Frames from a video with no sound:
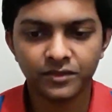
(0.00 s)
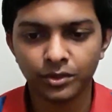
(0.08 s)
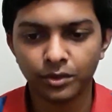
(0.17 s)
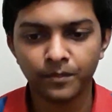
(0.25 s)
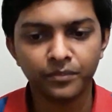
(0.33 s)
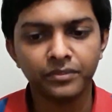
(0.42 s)

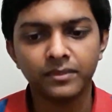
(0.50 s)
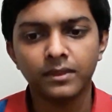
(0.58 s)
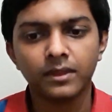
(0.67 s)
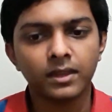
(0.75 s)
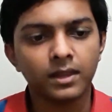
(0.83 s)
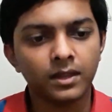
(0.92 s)
So
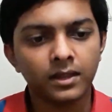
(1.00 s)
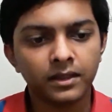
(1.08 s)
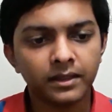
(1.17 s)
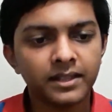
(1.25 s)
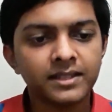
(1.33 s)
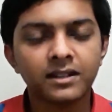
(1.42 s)

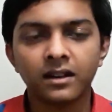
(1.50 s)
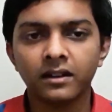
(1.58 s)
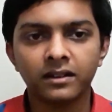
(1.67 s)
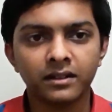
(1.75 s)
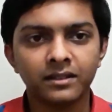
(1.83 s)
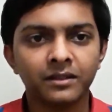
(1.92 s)
these
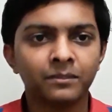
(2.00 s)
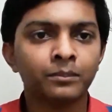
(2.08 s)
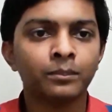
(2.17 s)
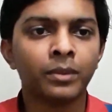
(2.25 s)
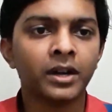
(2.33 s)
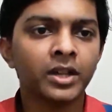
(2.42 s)
are the
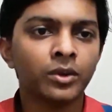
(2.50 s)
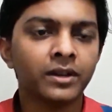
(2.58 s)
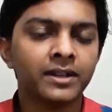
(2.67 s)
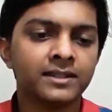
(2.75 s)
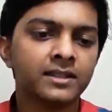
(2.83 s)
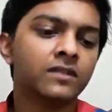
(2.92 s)

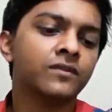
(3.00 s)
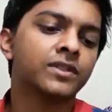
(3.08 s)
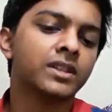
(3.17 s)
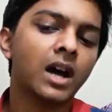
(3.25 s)
particular itself.